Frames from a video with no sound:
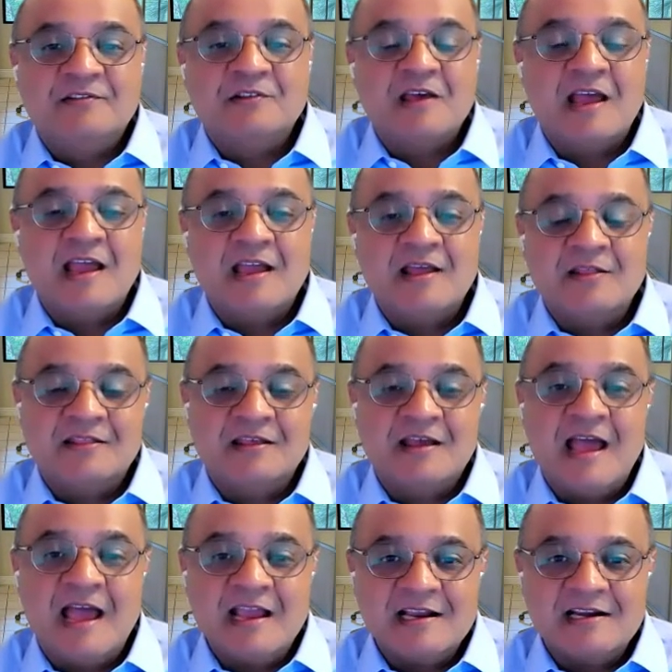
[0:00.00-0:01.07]
So the
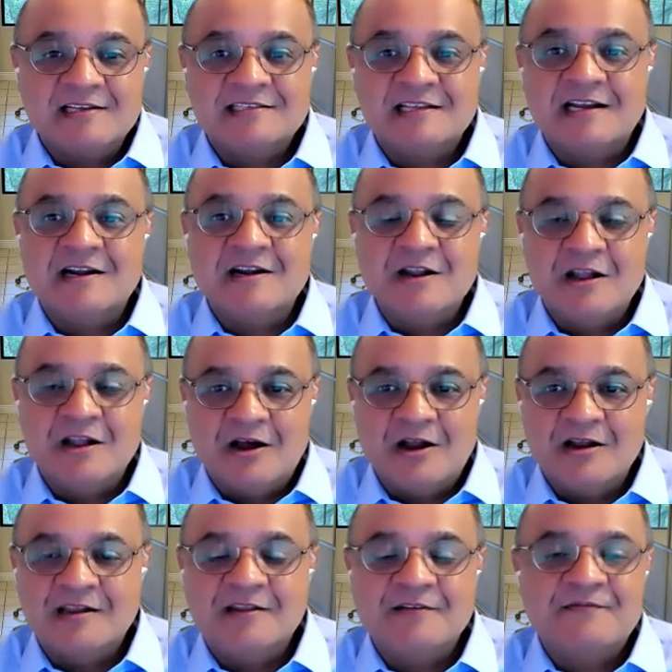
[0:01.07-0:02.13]
hackers are
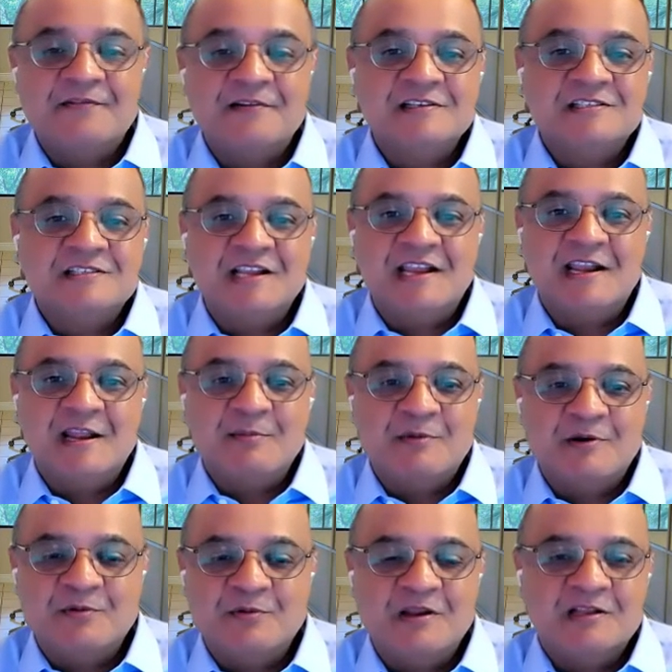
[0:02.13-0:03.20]
not differentiating
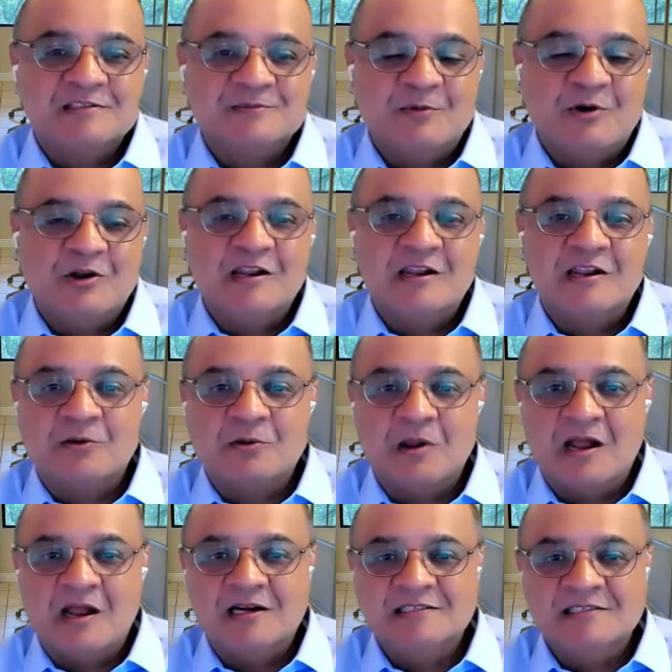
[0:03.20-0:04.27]
between a small and a
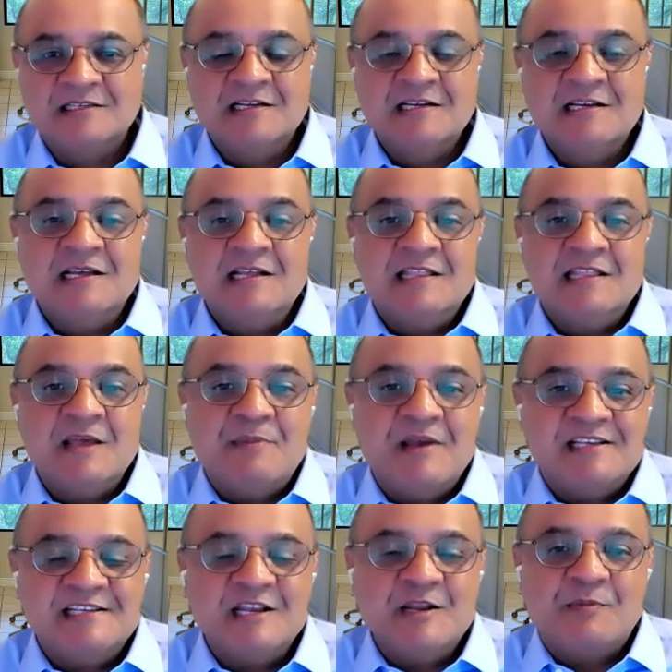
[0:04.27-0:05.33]
large. They
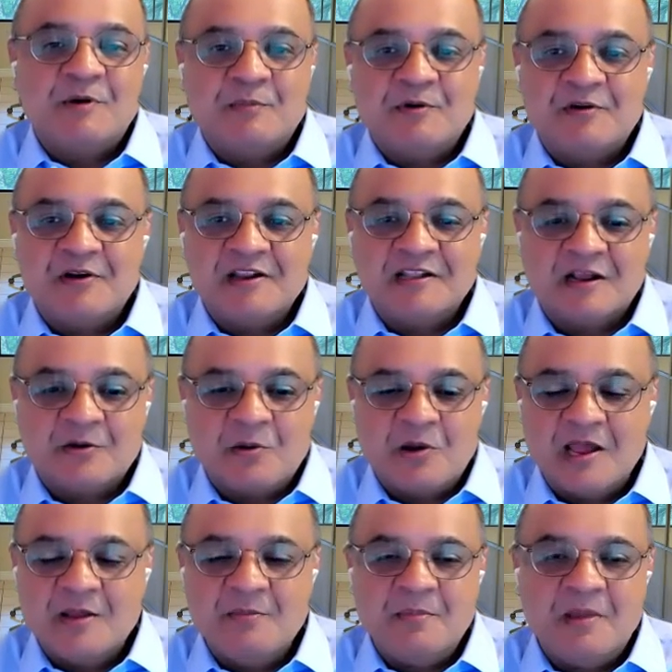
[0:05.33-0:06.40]
basically perpetrate the
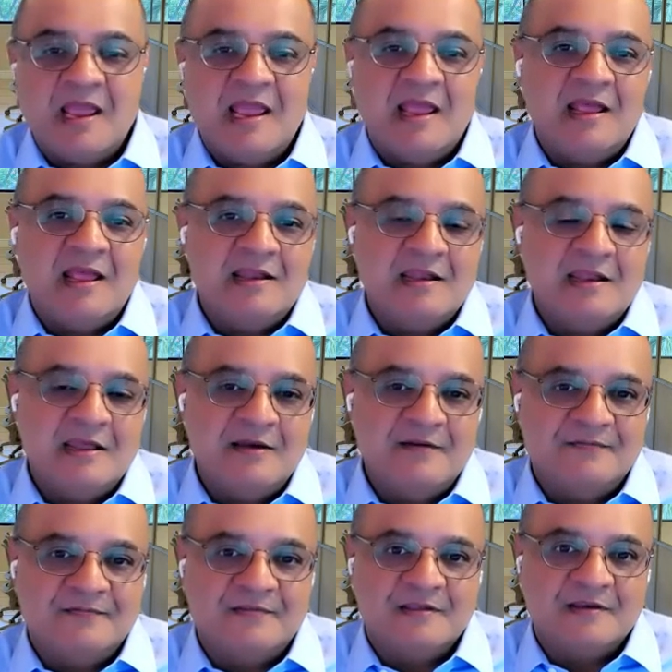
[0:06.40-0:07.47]
crime. And
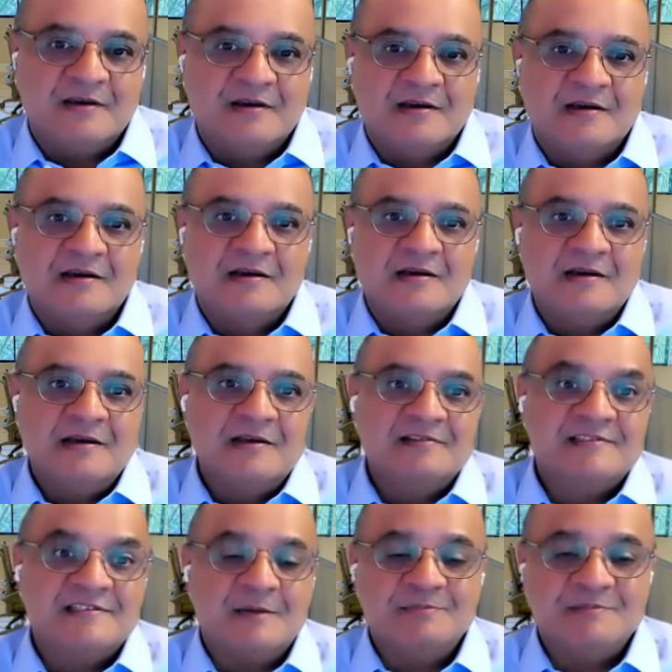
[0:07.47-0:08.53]
if the
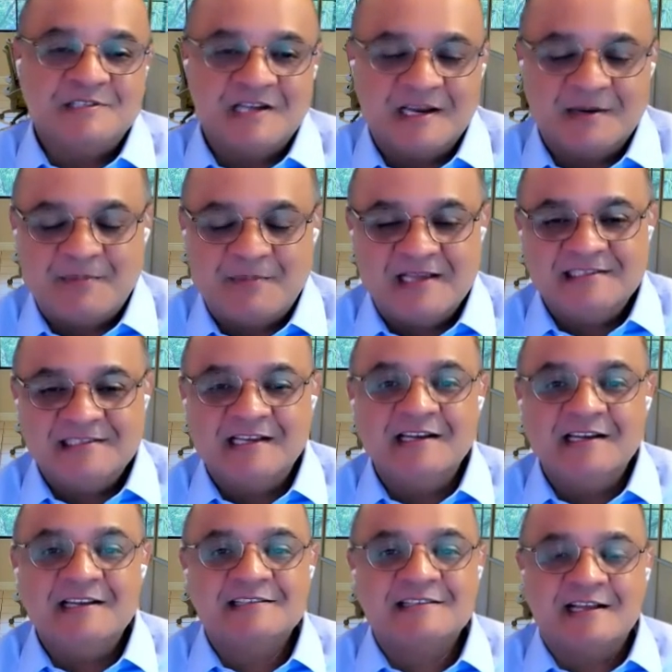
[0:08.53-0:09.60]
subject
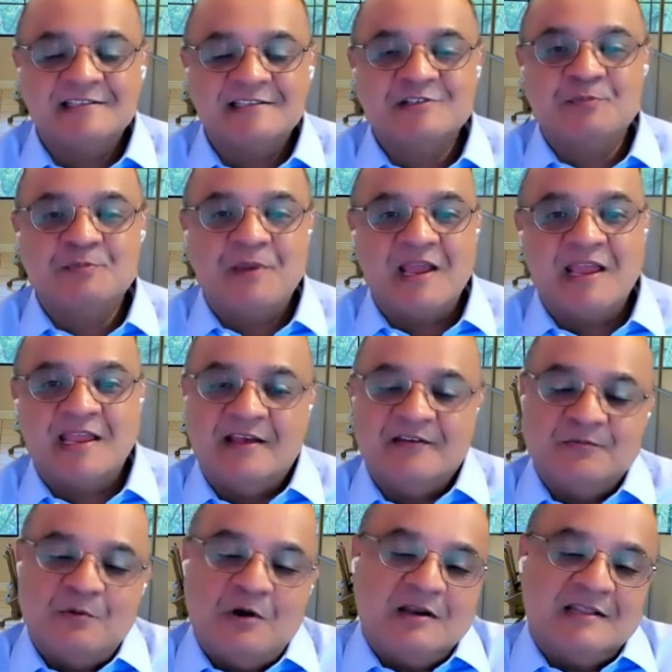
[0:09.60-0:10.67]
basically decides to pay,
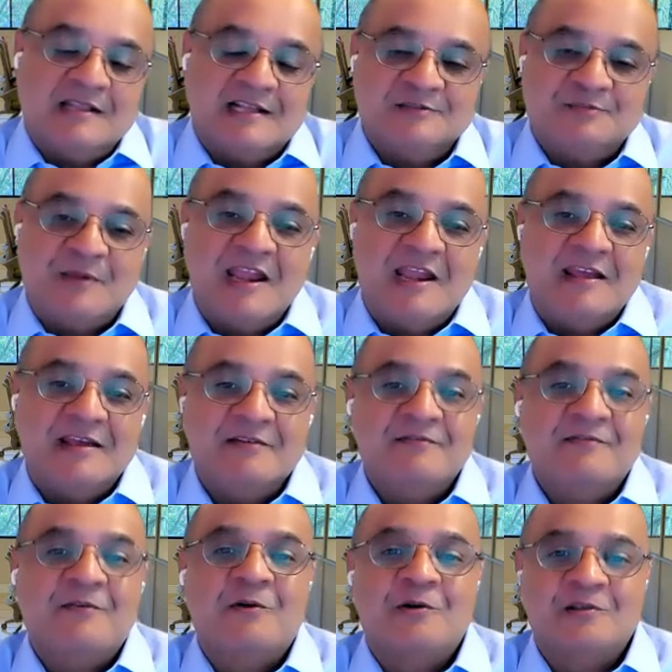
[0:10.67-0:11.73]
guess what? That's payday
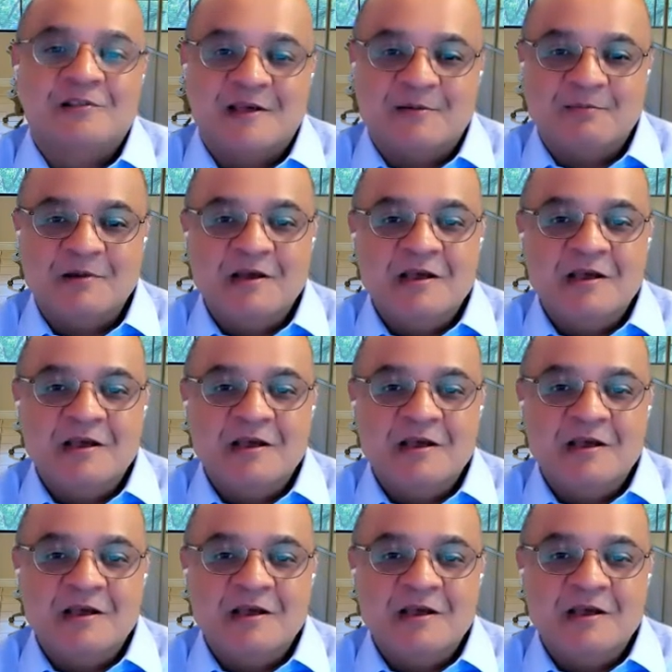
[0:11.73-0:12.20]
for them.